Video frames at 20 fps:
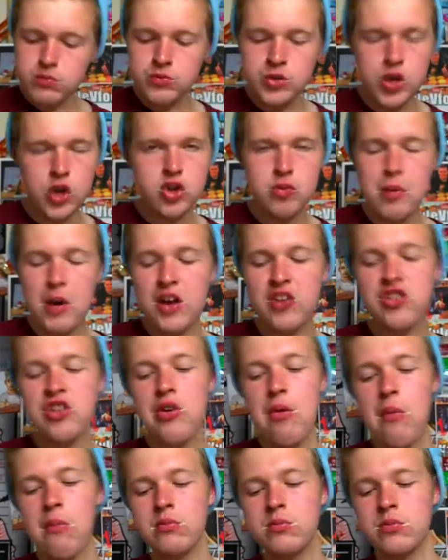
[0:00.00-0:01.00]
Not
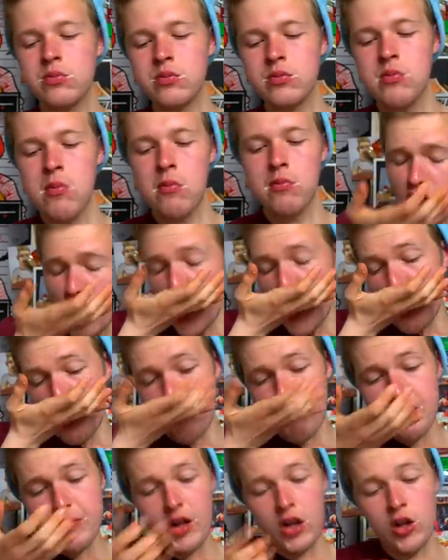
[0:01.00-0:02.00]
spicy.
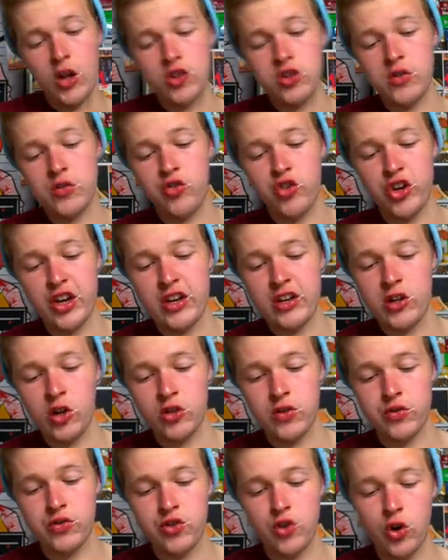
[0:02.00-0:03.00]
Lots of cheese,
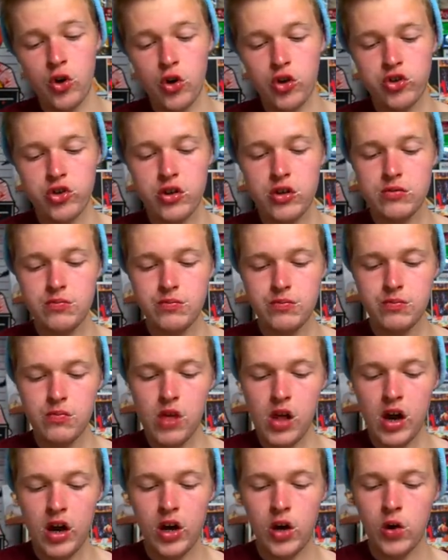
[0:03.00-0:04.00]
lots of sauce.
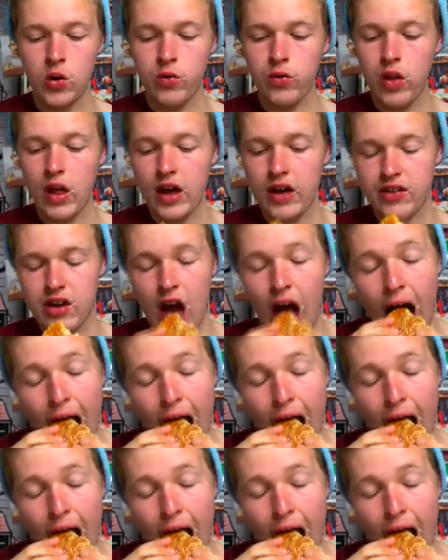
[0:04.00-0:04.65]
I love that.